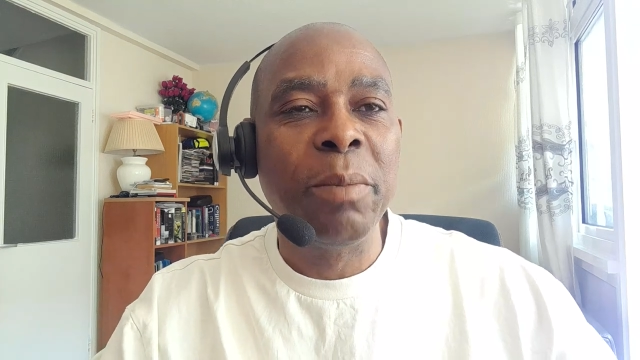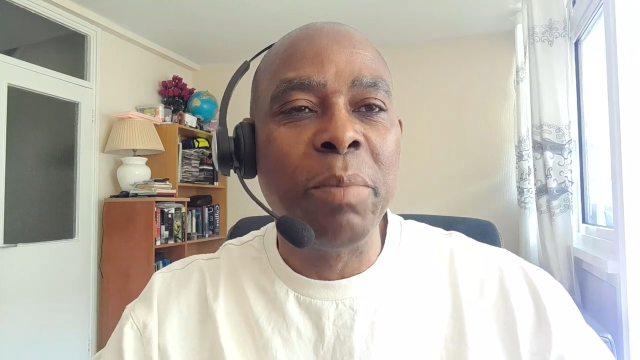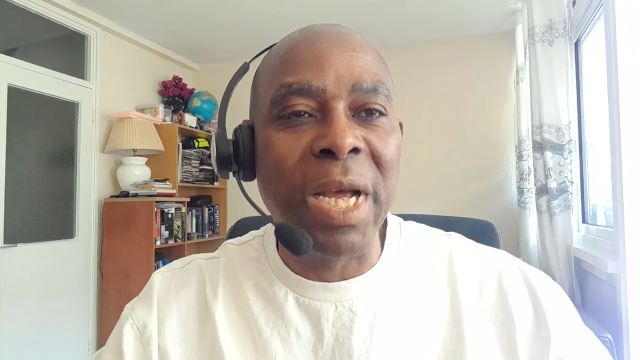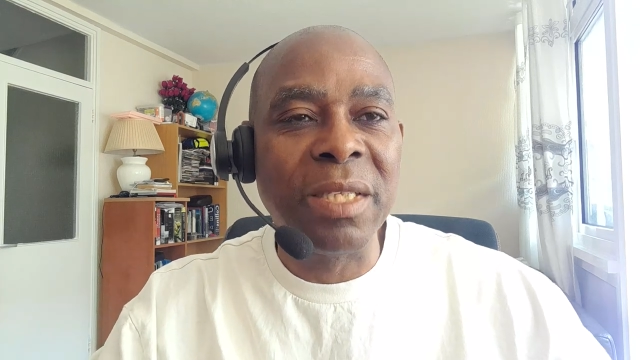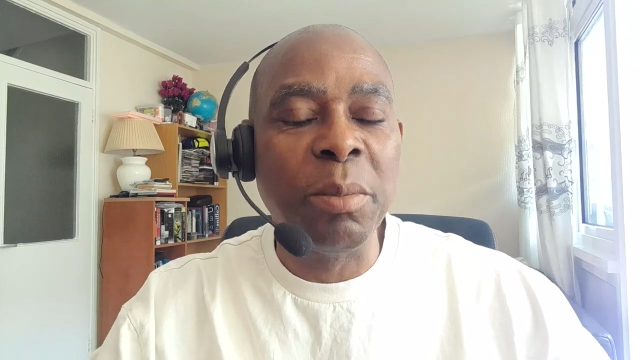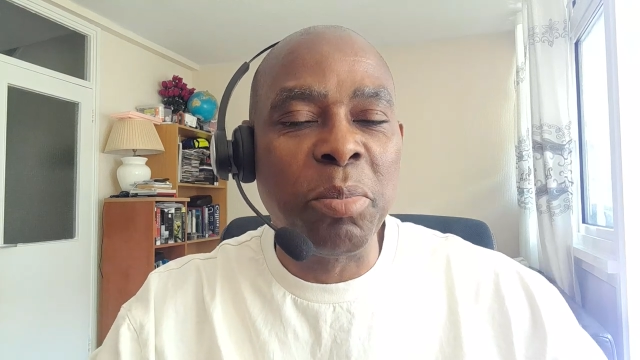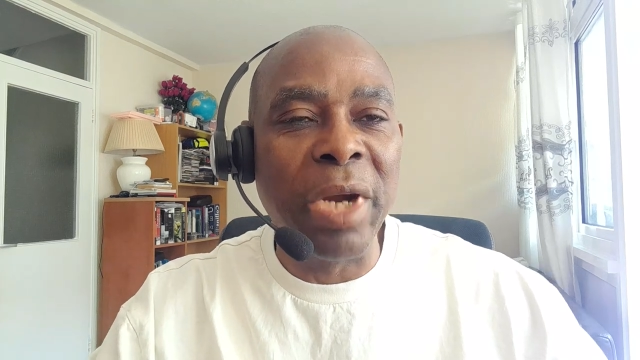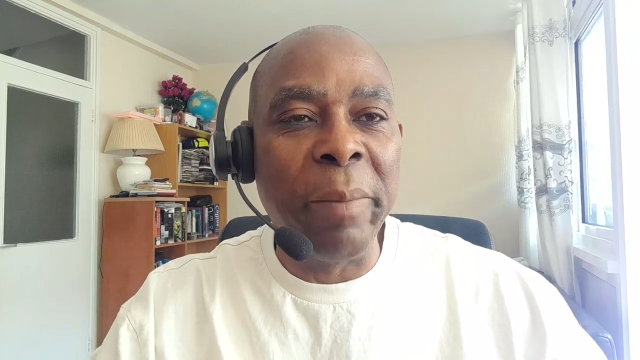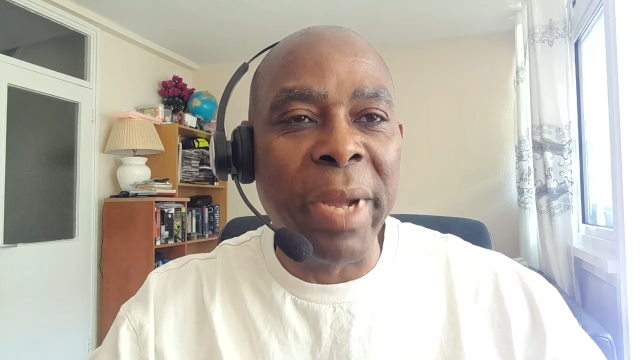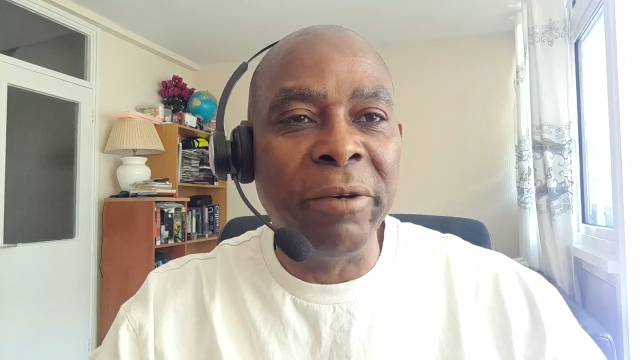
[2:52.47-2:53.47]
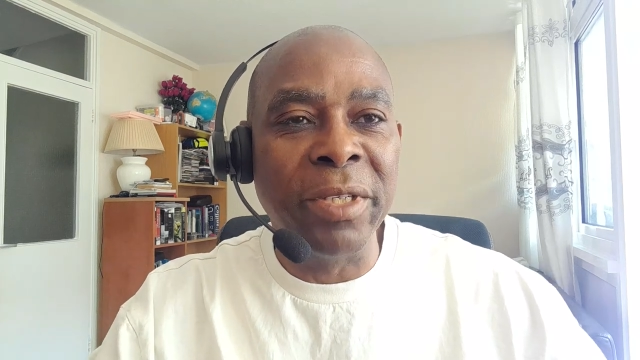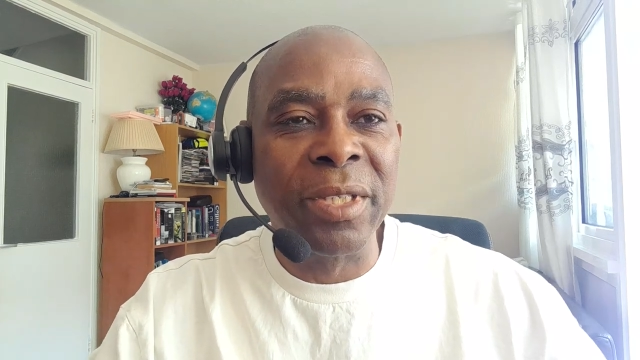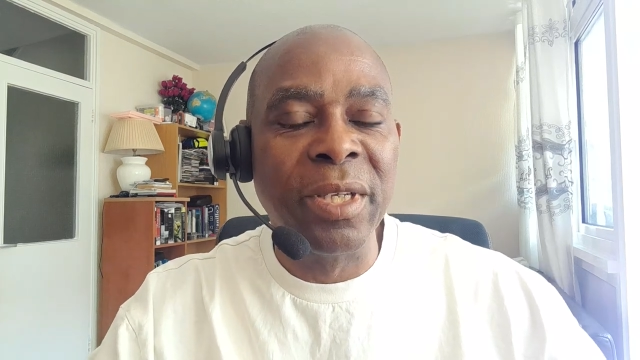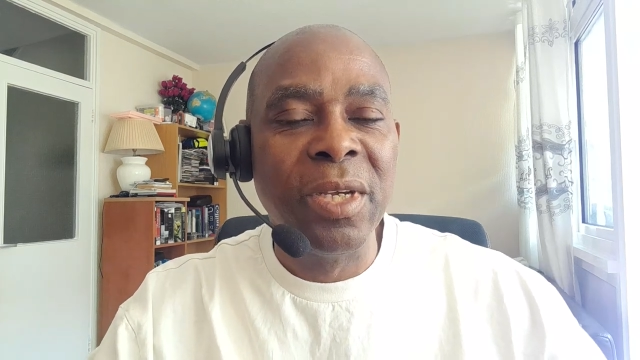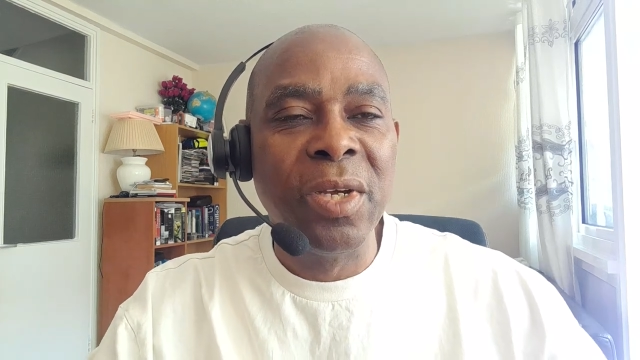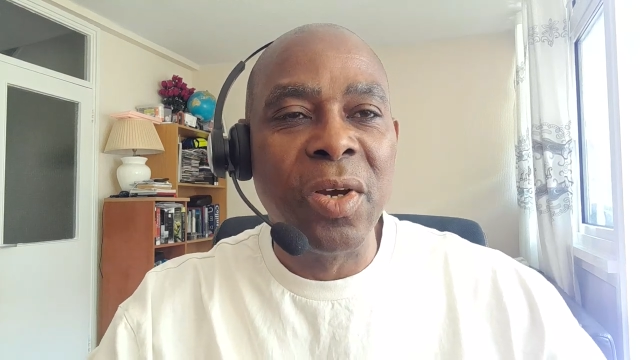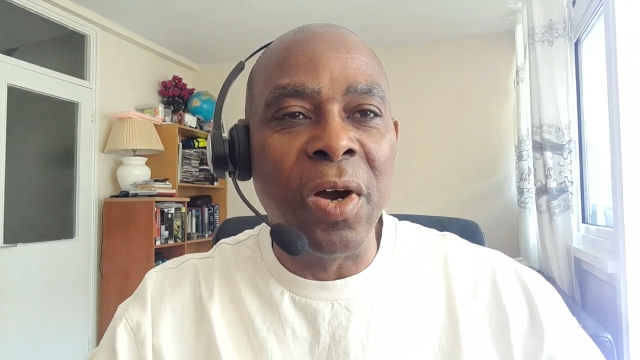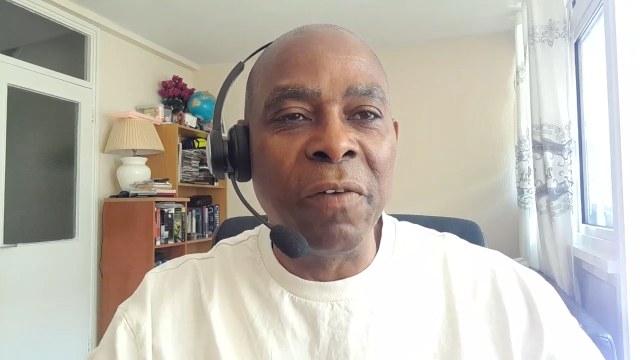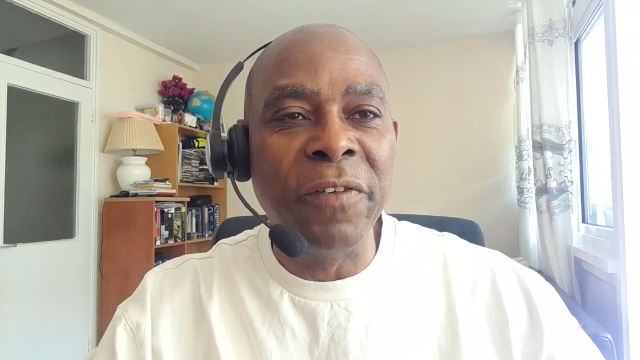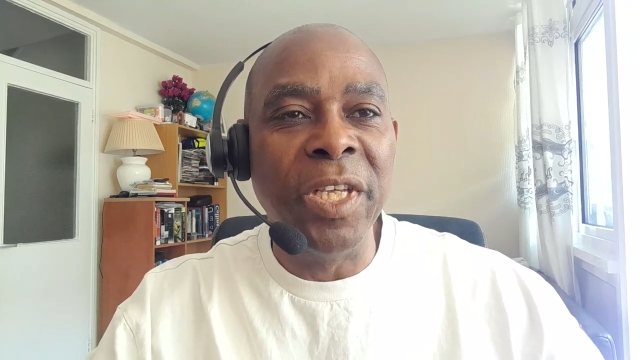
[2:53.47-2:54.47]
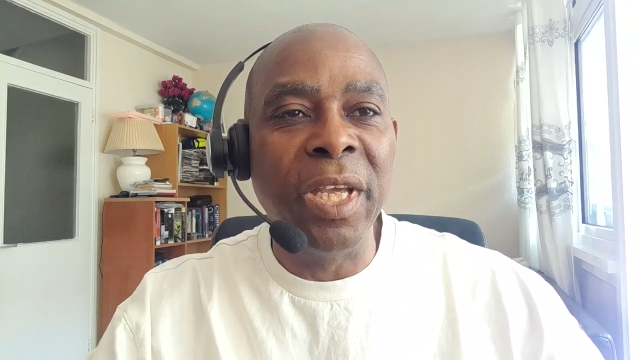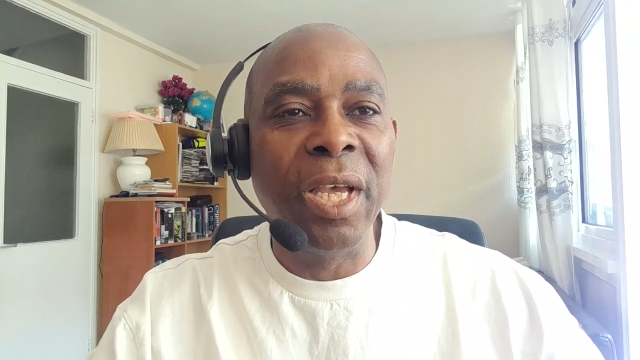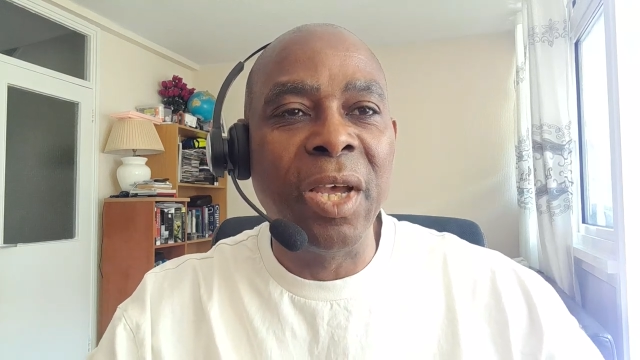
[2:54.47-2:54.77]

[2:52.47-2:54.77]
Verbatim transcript: party primaries of the